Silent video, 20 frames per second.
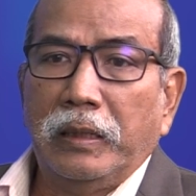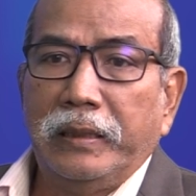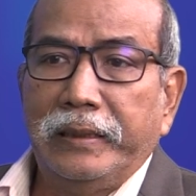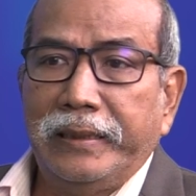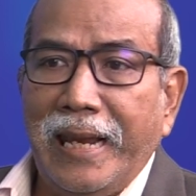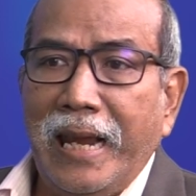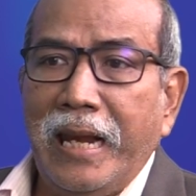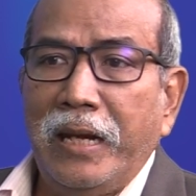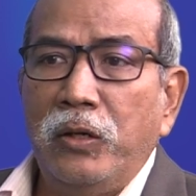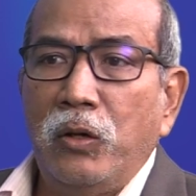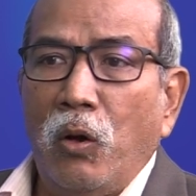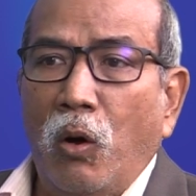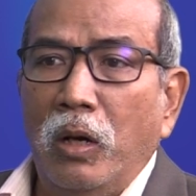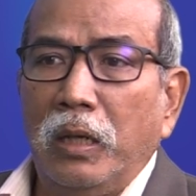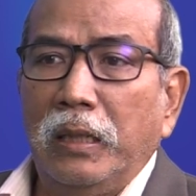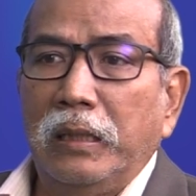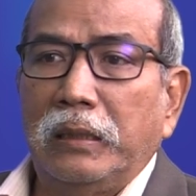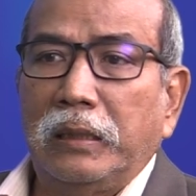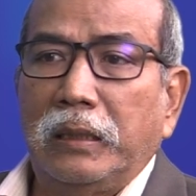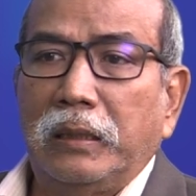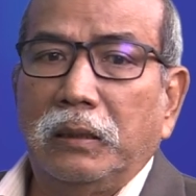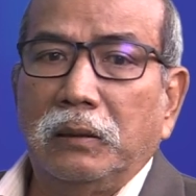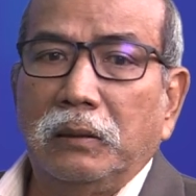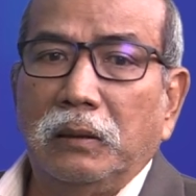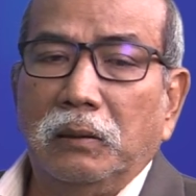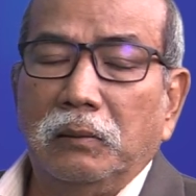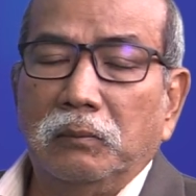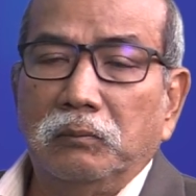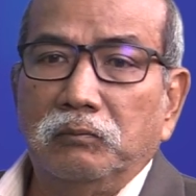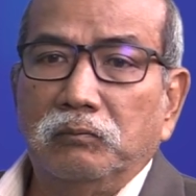$10
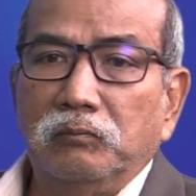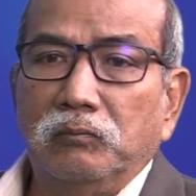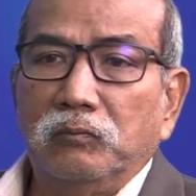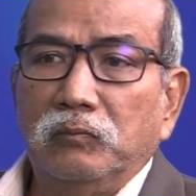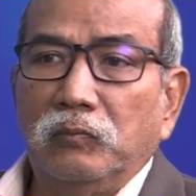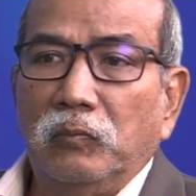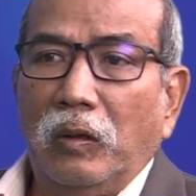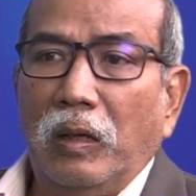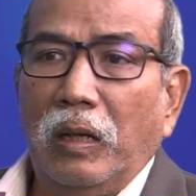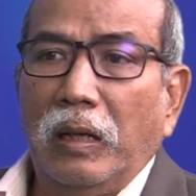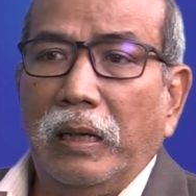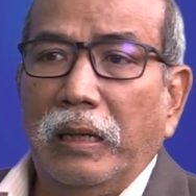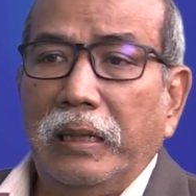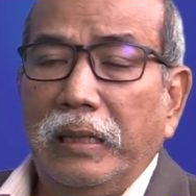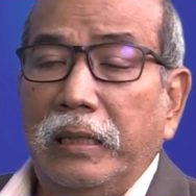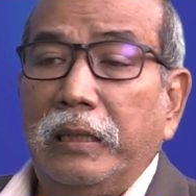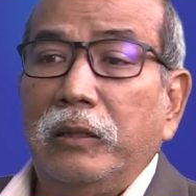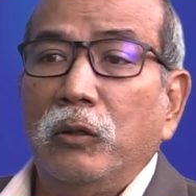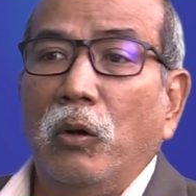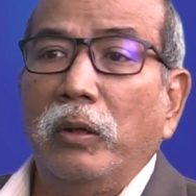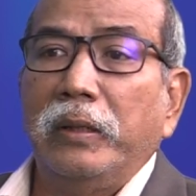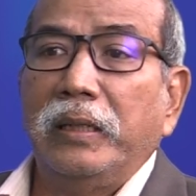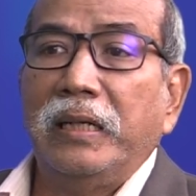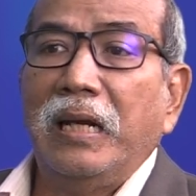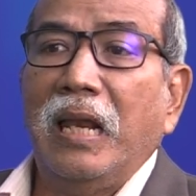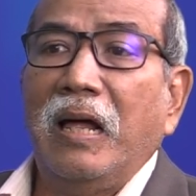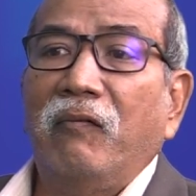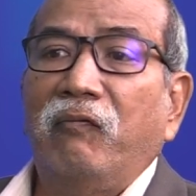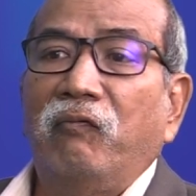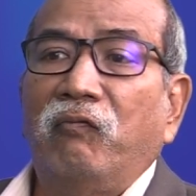is not
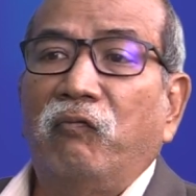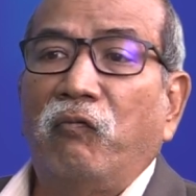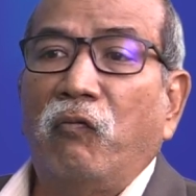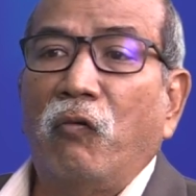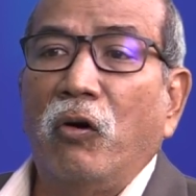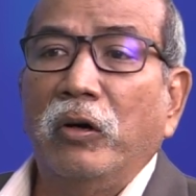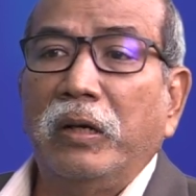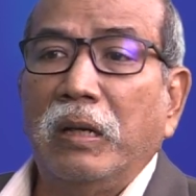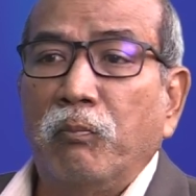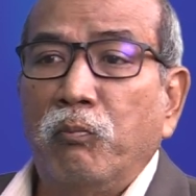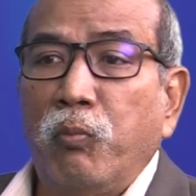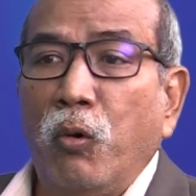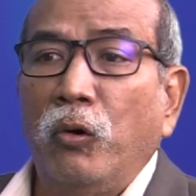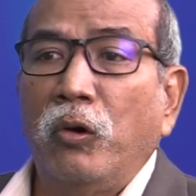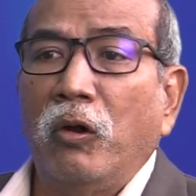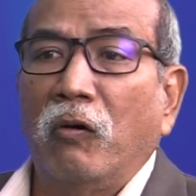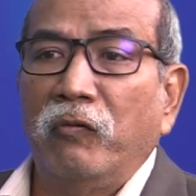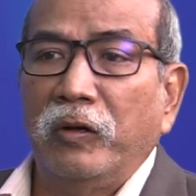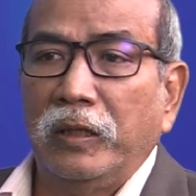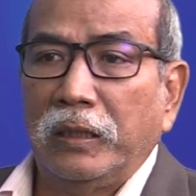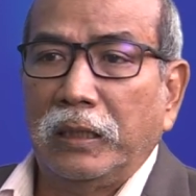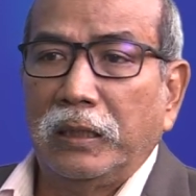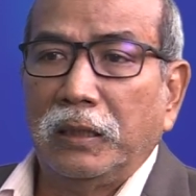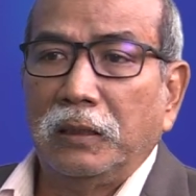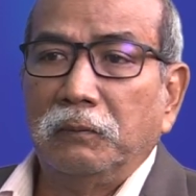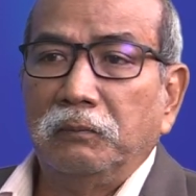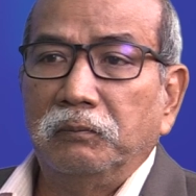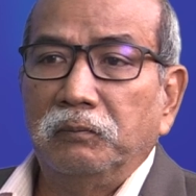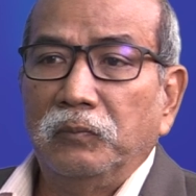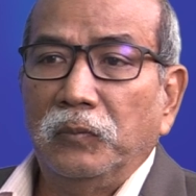enough for the both of us.
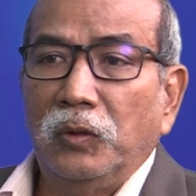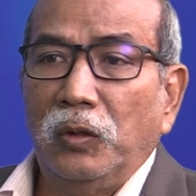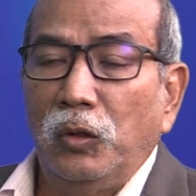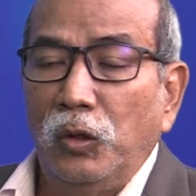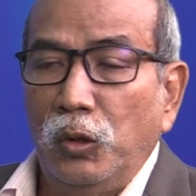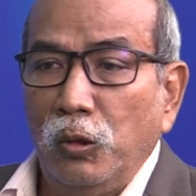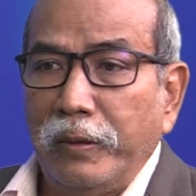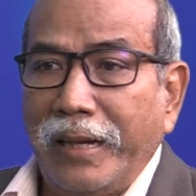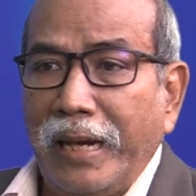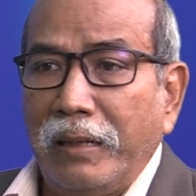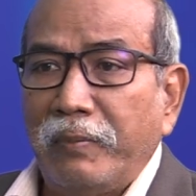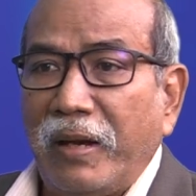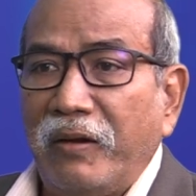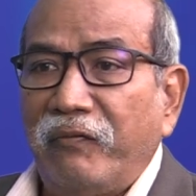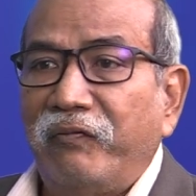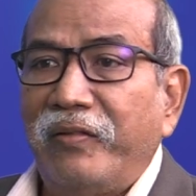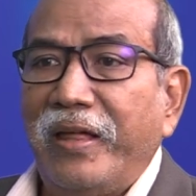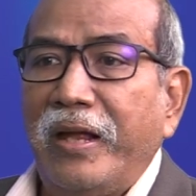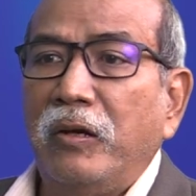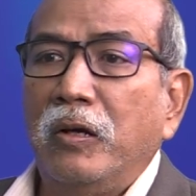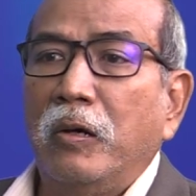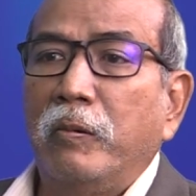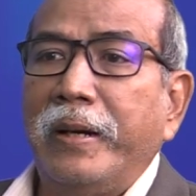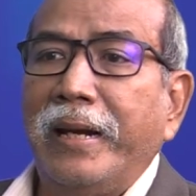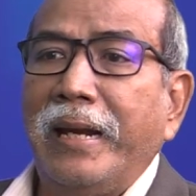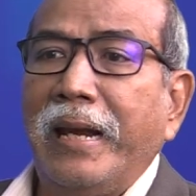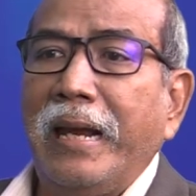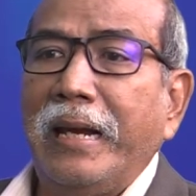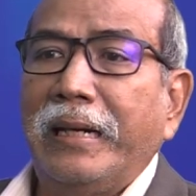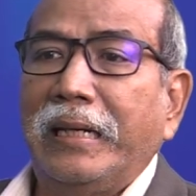Look at my friend over
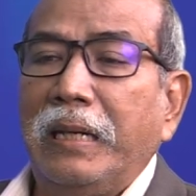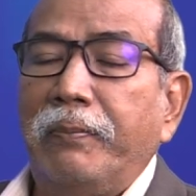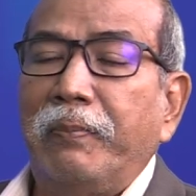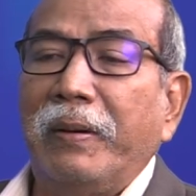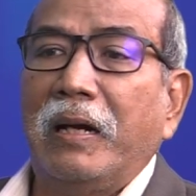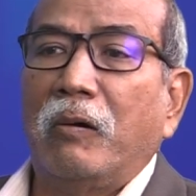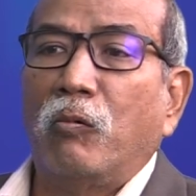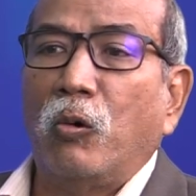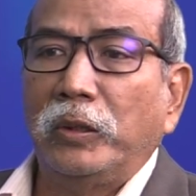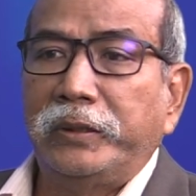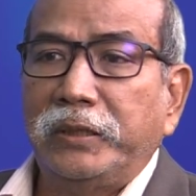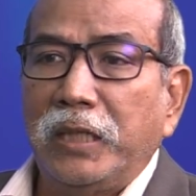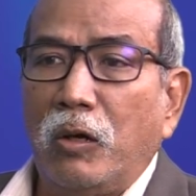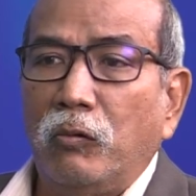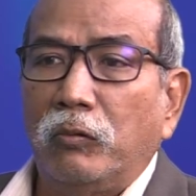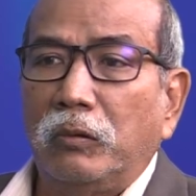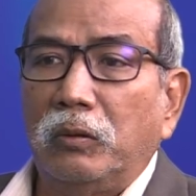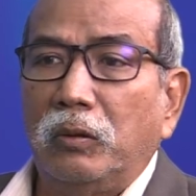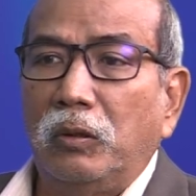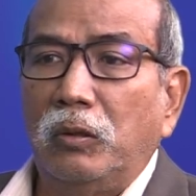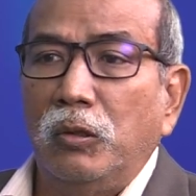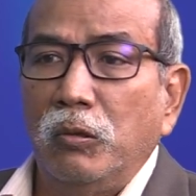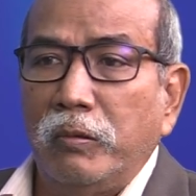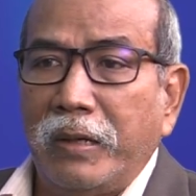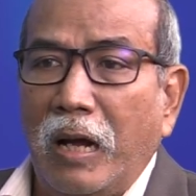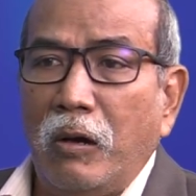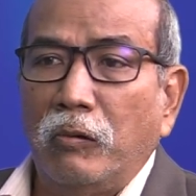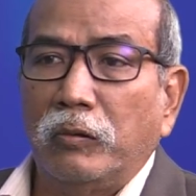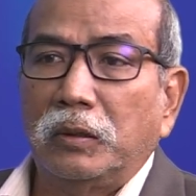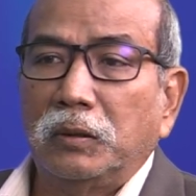there, keeping a watch out, look
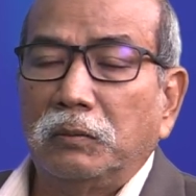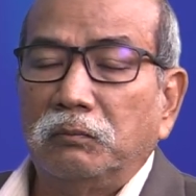out.